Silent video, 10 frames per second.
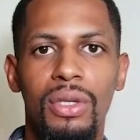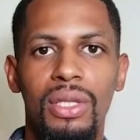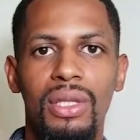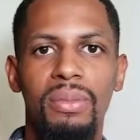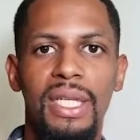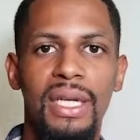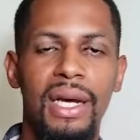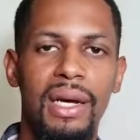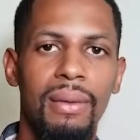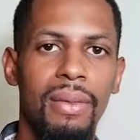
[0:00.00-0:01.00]
to
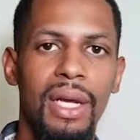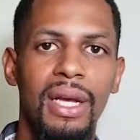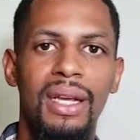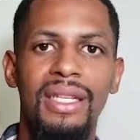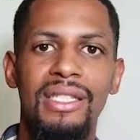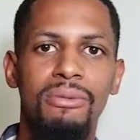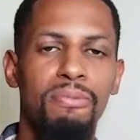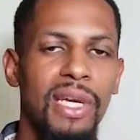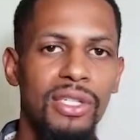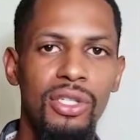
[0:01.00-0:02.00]
become that
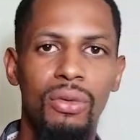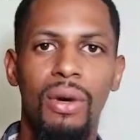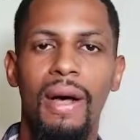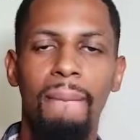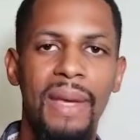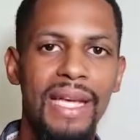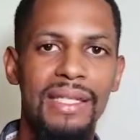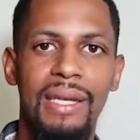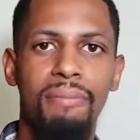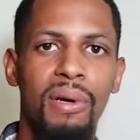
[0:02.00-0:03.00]
special,
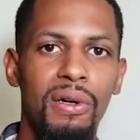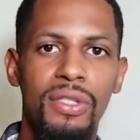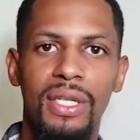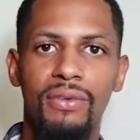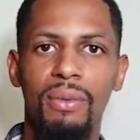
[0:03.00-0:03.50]
amazing person.